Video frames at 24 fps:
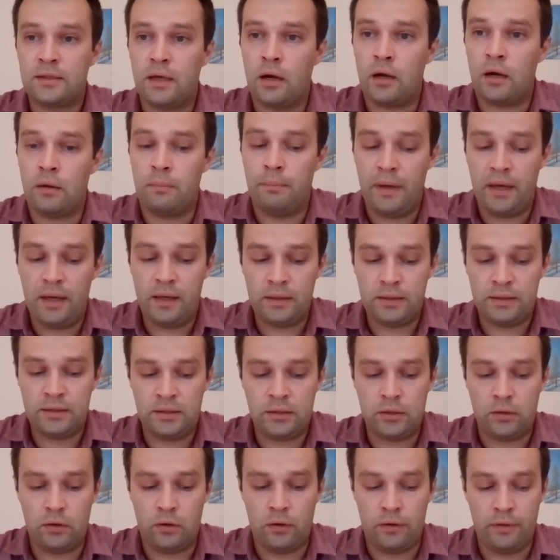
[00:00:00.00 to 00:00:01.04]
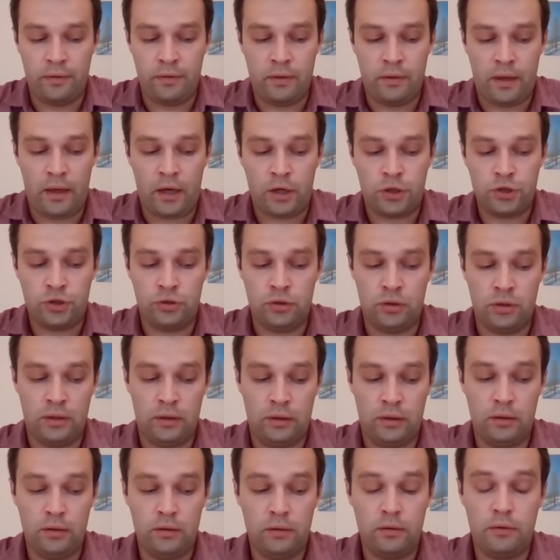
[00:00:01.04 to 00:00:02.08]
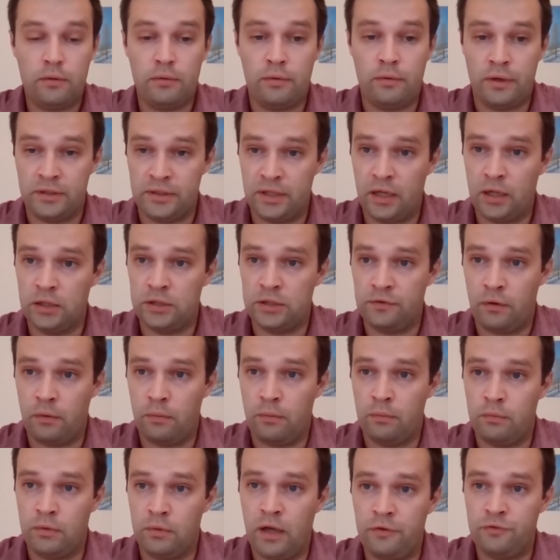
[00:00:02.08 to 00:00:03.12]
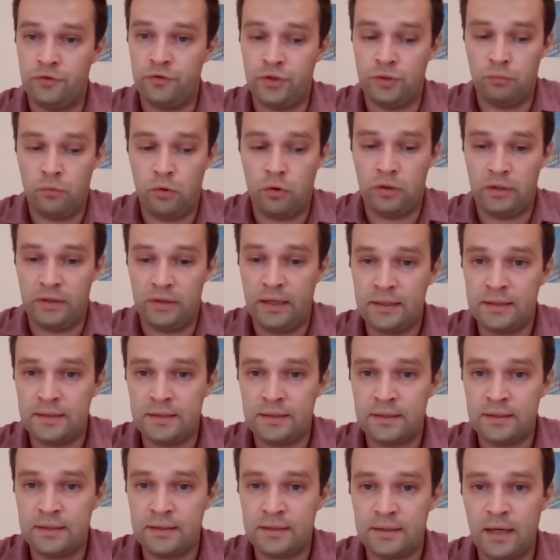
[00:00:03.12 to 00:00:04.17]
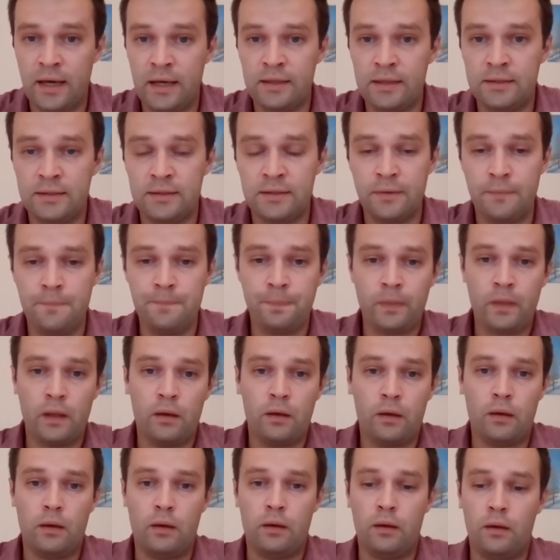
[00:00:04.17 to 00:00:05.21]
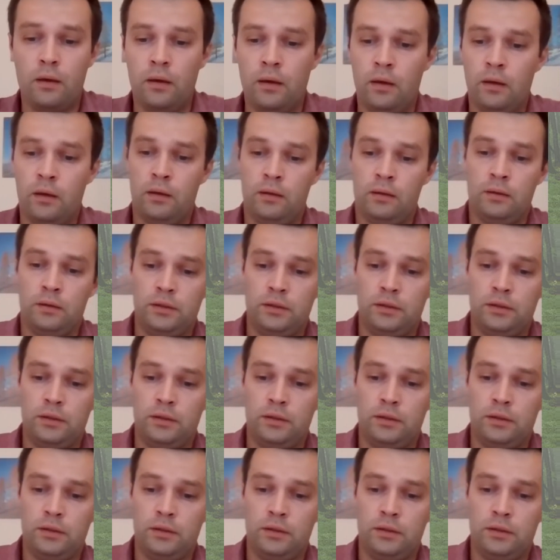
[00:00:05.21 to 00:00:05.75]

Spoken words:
are based on actual results from LIFEGENMON test sites. And